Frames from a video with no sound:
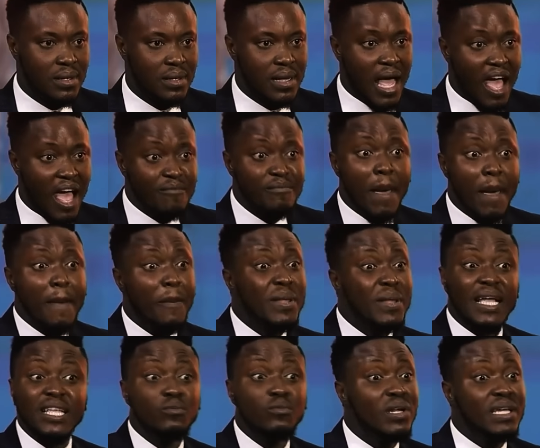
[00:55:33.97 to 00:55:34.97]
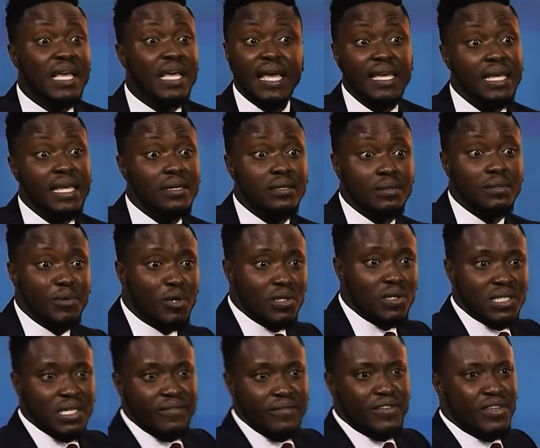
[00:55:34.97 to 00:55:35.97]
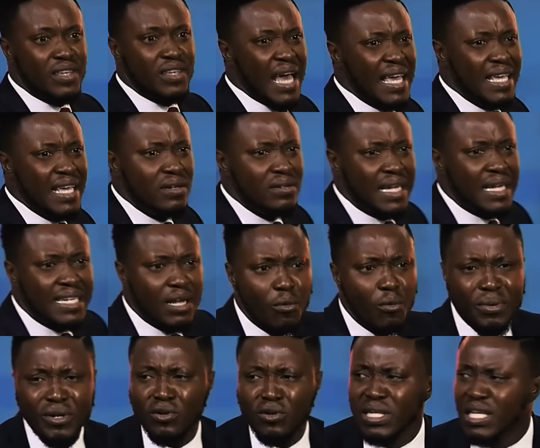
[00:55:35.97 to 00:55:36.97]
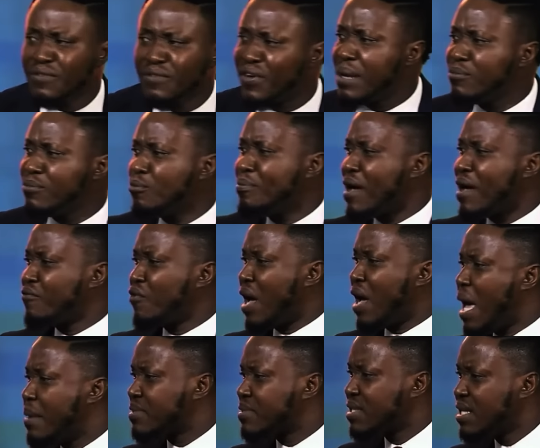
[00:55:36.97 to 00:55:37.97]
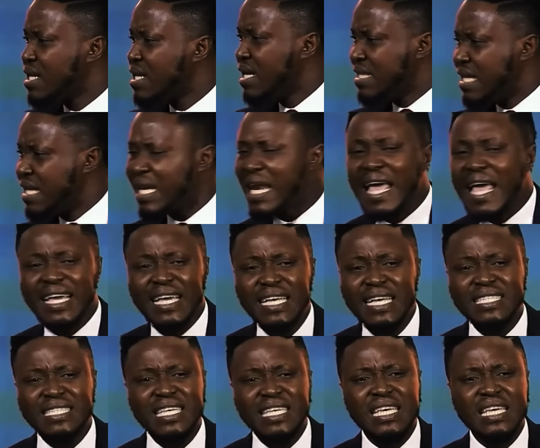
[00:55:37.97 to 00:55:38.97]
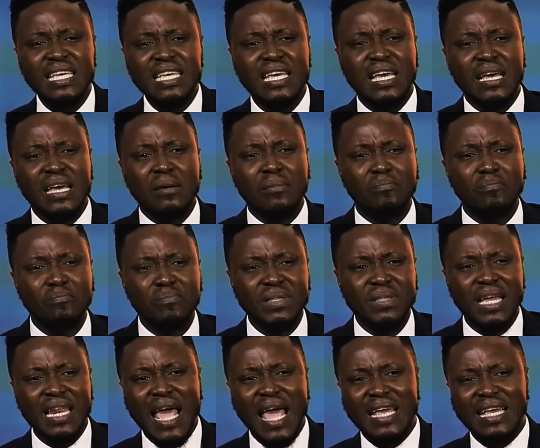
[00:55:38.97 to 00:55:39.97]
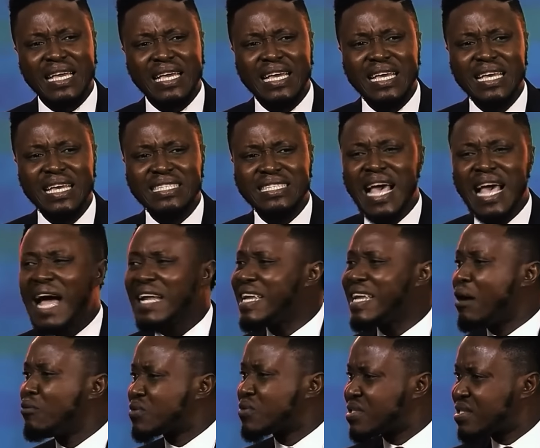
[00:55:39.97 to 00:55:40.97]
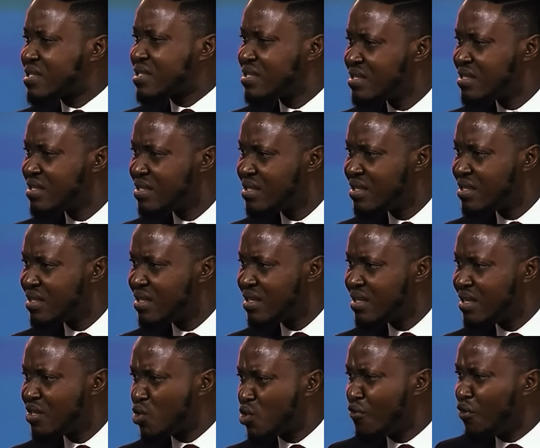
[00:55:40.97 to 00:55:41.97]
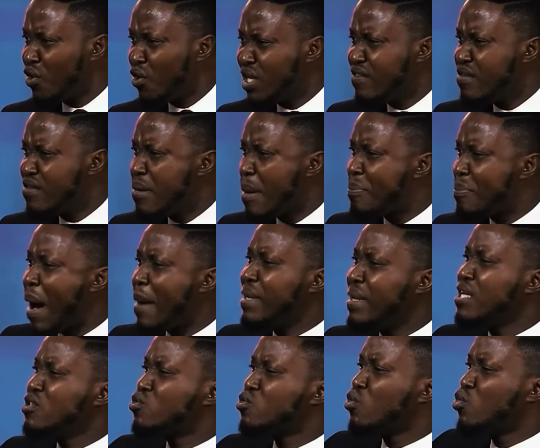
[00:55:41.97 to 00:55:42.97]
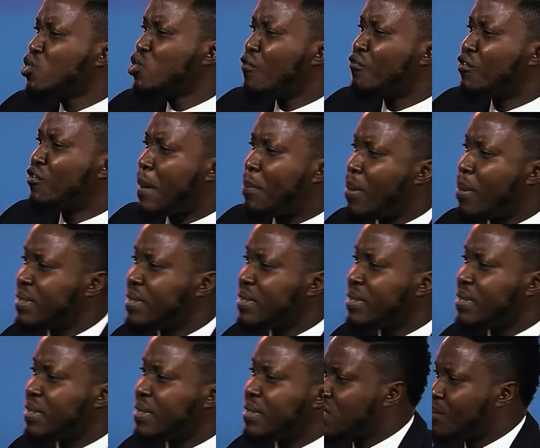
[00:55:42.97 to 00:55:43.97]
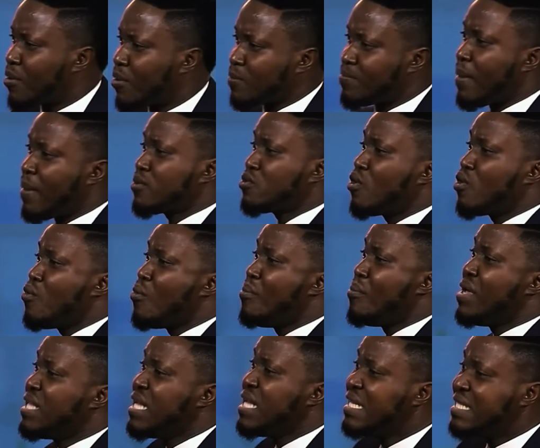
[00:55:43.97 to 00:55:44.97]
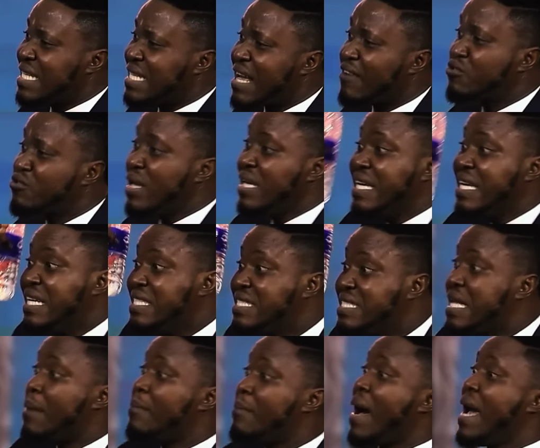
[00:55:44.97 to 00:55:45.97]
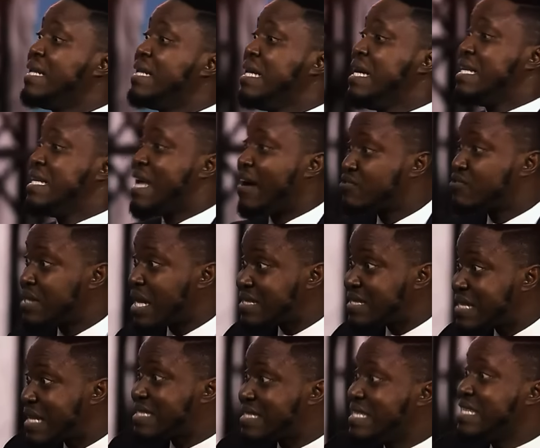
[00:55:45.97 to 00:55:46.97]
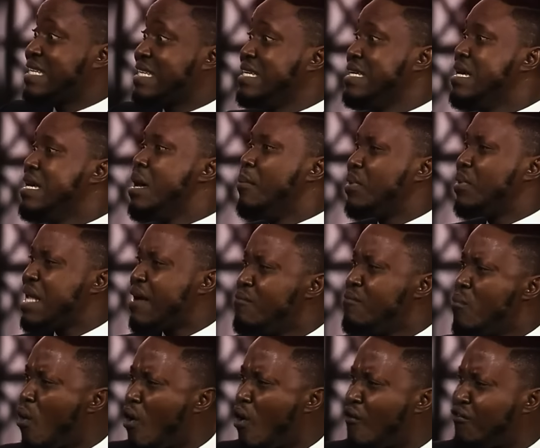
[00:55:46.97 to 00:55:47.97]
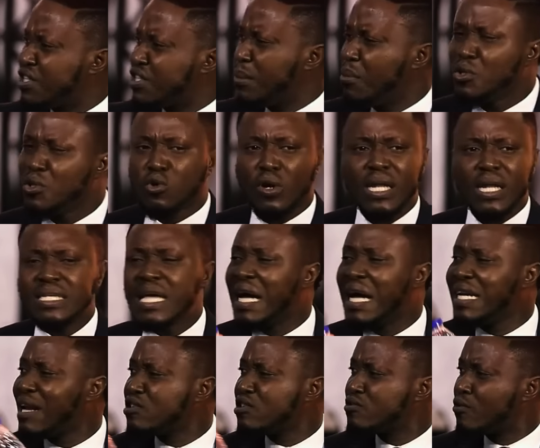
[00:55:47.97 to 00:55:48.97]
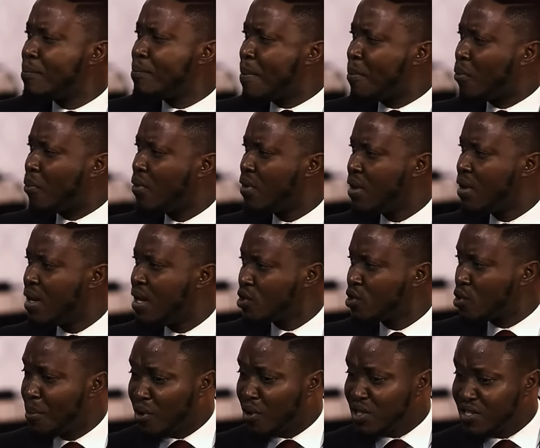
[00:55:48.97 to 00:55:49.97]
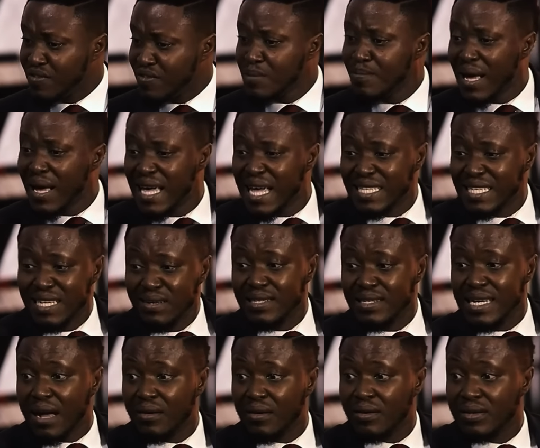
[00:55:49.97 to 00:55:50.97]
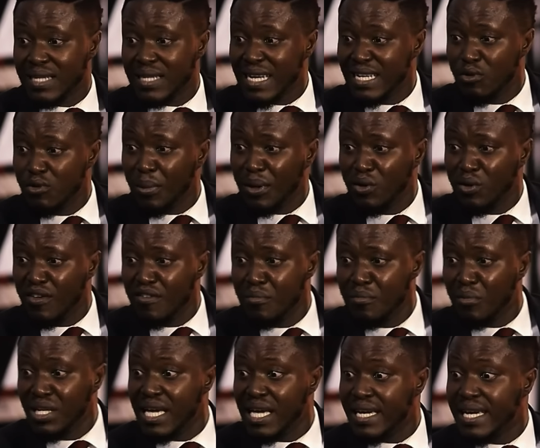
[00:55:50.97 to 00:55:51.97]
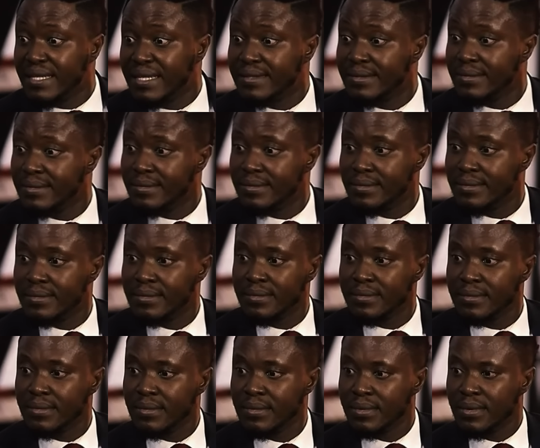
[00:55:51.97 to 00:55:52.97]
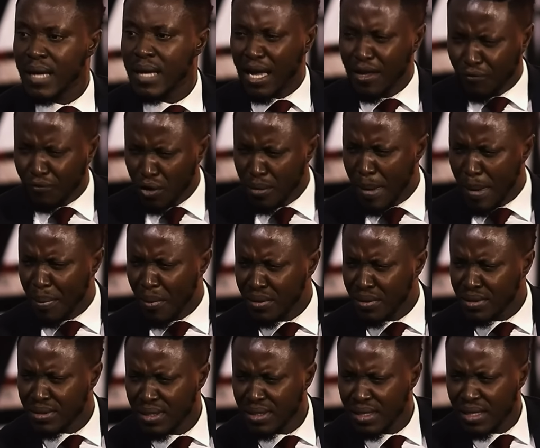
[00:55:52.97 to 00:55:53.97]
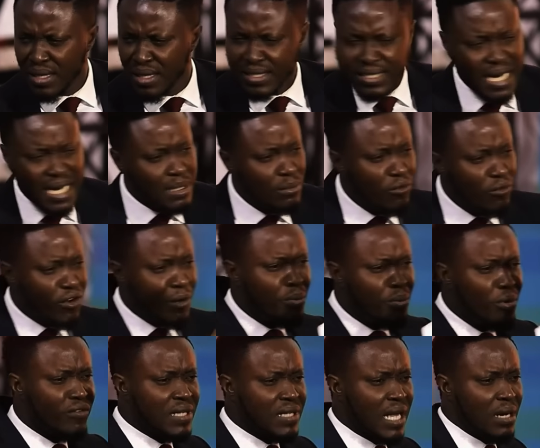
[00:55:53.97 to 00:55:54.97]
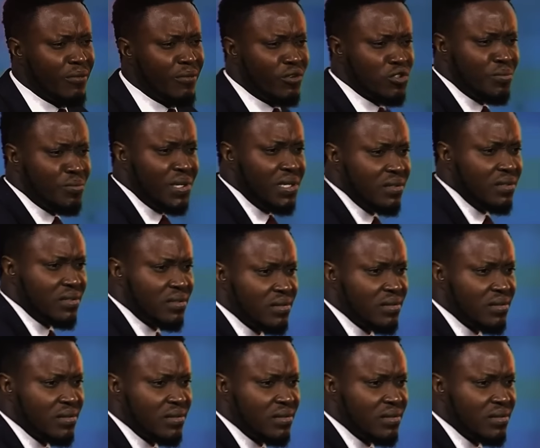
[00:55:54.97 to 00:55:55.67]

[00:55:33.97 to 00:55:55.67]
I've met people that didn't want to get healed because if you get healed, then there will be no need for them to beg for alms. They like easy handouts. So if you want to give them a permanent solution for their problems, they don't want it because permanent solution will mean that they have to engage their mind. They have to now start thinking, but they are more comfortable with collecting handouts from people. So because if this man gets healed now, then nobody will give him money again. Are you following my point? So let him look for the pool of Siloam. He wants to be healed.